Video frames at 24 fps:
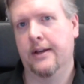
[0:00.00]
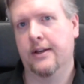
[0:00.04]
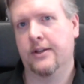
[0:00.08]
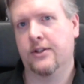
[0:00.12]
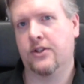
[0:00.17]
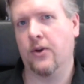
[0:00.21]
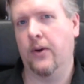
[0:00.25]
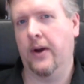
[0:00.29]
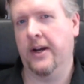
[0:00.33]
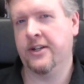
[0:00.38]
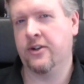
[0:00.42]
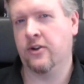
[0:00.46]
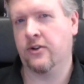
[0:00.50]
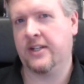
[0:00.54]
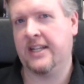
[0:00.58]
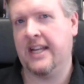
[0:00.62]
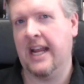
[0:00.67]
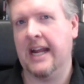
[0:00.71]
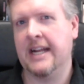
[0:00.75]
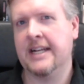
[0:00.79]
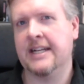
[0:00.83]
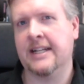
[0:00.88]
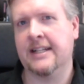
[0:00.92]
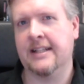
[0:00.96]
So
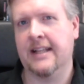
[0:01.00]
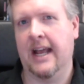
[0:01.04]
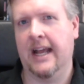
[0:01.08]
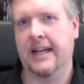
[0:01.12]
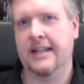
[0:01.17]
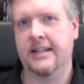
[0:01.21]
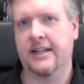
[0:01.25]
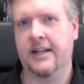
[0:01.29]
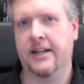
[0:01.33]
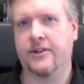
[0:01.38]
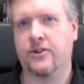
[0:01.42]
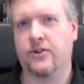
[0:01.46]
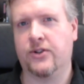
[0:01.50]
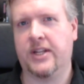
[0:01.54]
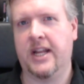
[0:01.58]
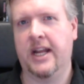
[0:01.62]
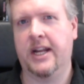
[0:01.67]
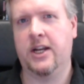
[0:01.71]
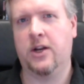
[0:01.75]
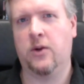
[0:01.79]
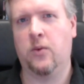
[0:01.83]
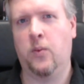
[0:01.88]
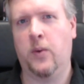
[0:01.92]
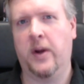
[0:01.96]
understanding that and
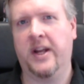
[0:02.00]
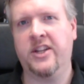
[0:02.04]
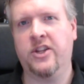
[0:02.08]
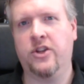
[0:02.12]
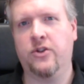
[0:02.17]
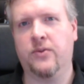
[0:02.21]
understanding when